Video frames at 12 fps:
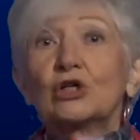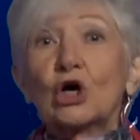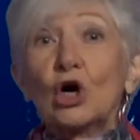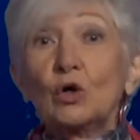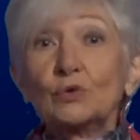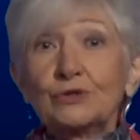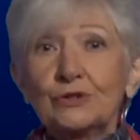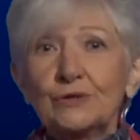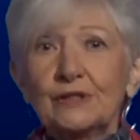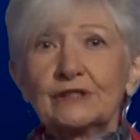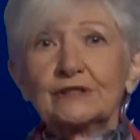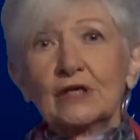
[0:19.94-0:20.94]
Go to
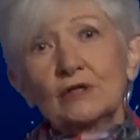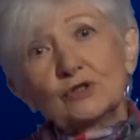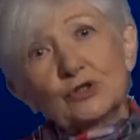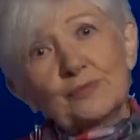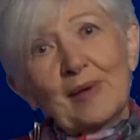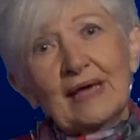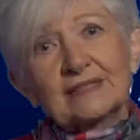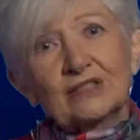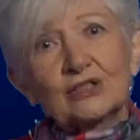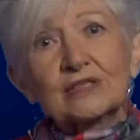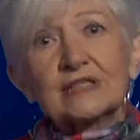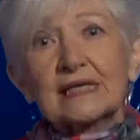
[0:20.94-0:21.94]
the
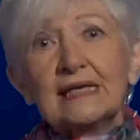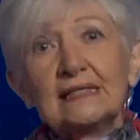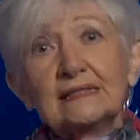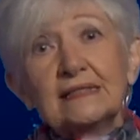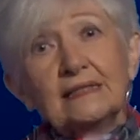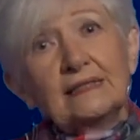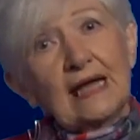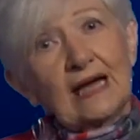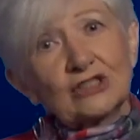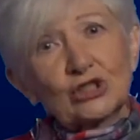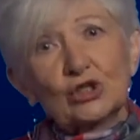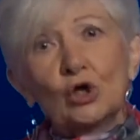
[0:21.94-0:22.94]
Toastmasters
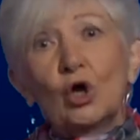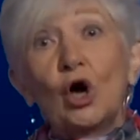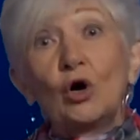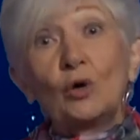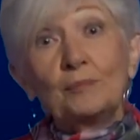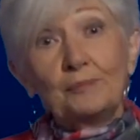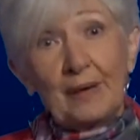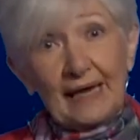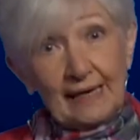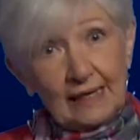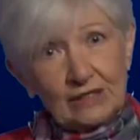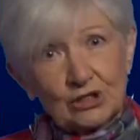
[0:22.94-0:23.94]
International
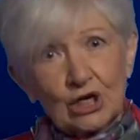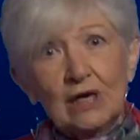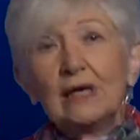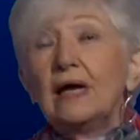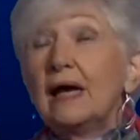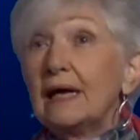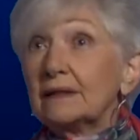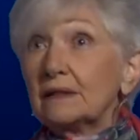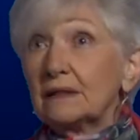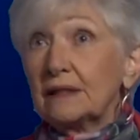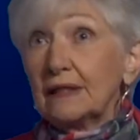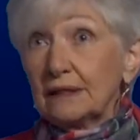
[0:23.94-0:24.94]
homepage and
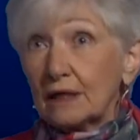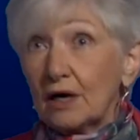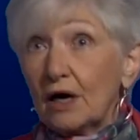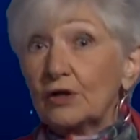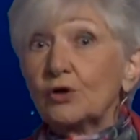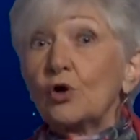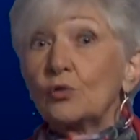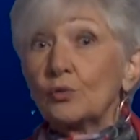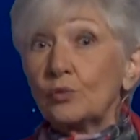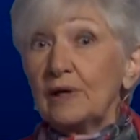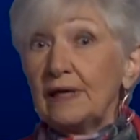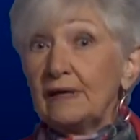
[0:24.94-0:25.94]
click on
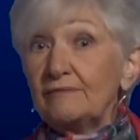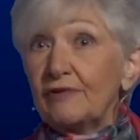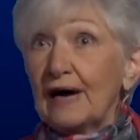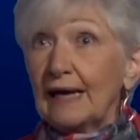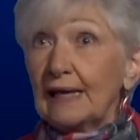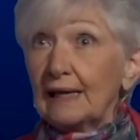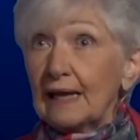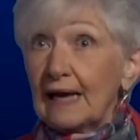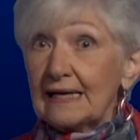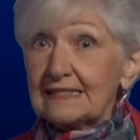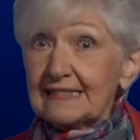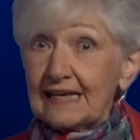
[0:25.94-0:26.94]

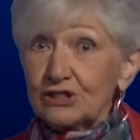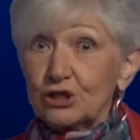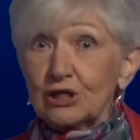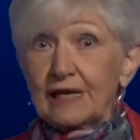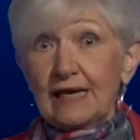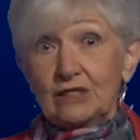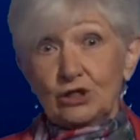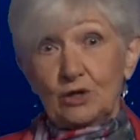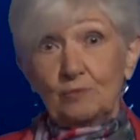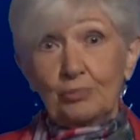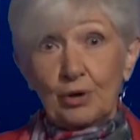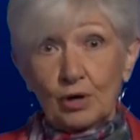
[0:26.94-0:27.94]
Revitalized
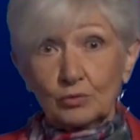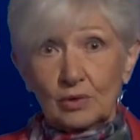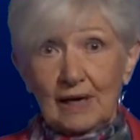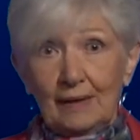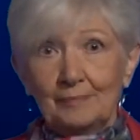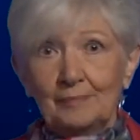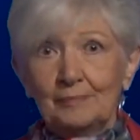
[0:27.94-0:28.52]
Education Program.